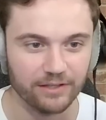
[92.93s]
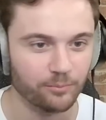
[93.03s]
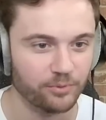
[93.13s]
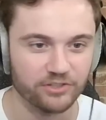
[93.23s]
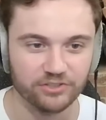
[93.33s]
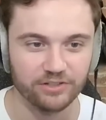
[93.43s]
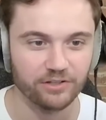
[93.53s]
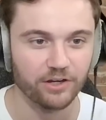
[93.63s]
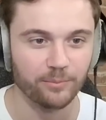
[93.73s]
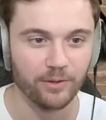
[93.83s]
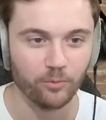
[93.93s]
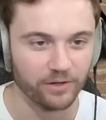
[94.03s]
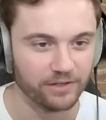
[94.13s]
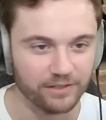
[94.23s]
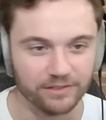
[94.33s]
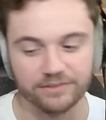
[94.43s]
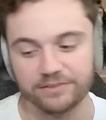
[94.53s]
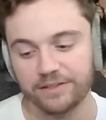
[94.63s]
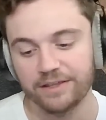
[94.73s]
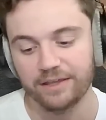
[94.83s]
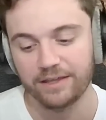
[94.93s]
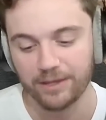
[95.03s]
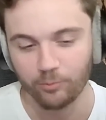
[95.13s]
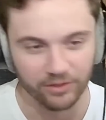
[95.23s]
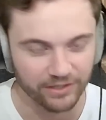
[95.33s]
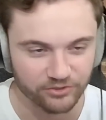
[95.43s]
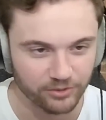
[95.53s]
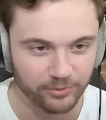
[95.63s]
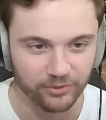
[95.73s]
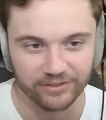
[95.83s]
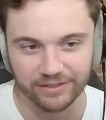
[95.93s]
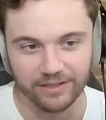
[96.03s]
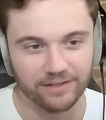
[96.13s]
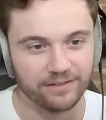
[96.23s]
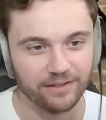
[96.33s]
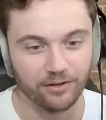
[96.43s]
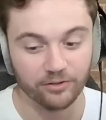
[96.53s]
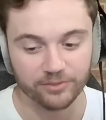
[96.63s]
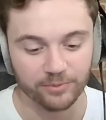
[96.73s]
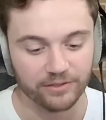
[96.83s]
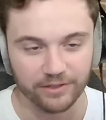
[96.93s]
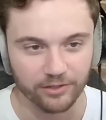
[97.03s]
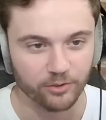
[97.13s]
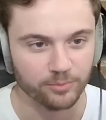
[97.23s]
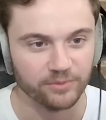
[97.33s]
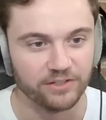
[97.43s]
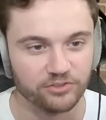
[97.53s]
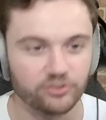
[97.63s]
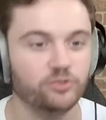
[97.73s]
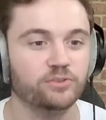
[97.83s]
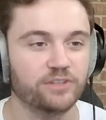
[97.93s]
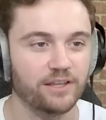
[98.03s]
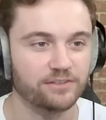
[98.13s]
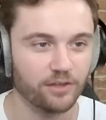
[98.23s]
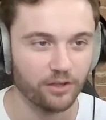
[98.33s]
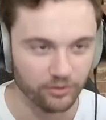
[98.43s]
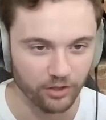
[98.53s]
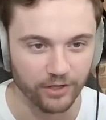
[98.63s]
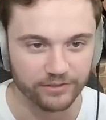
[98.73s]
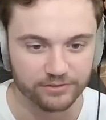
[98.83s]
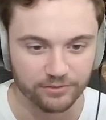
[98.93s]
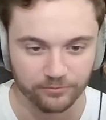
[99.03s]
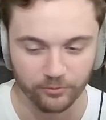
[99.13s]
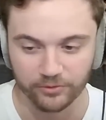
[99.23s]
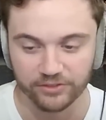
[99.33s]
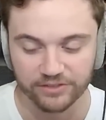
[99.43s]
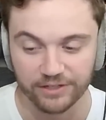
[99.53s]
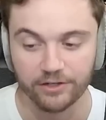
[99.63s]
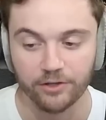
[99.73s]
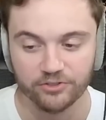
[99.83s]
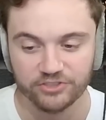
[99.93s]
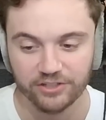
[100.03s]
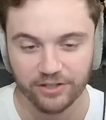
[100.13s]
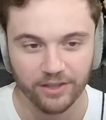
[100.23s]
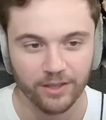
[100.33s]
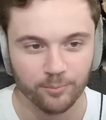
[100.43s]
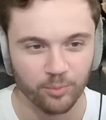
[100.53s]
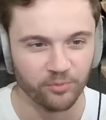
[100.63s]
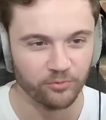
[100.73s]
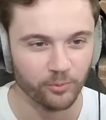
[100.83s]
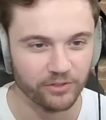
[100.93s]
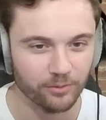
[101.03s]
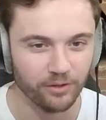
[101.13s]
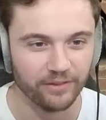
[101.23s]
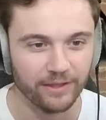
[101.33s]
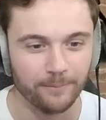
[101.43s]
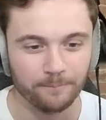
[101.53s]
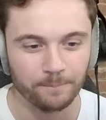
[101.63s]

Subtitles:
compression and talk about what it is, what led you to building it, and ultimately, some potential use case unlocks for this technology. But before we do all that,